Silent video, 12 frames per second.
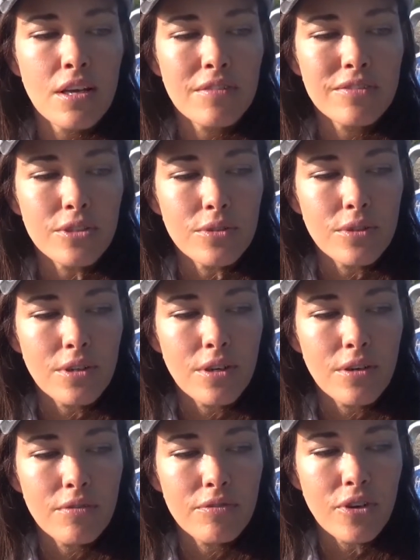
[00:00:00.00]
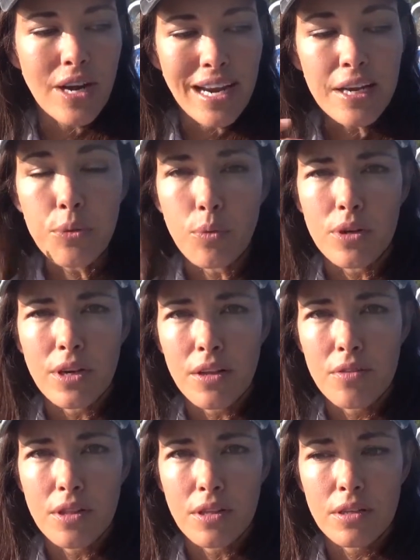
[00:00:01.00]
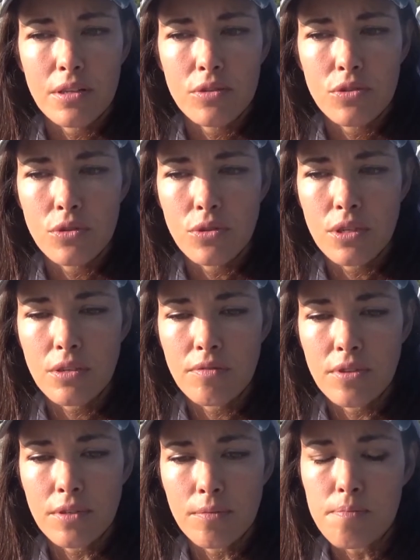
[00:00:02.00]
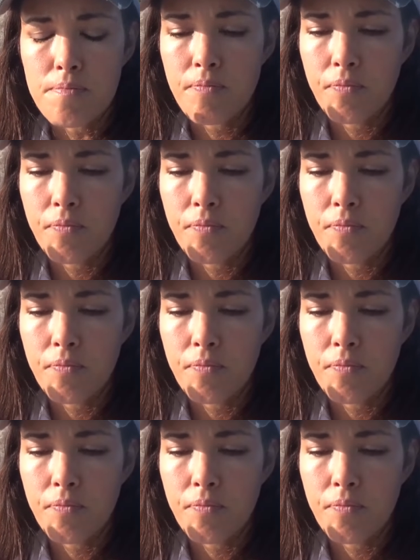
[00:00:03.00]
for anyone, I think, to even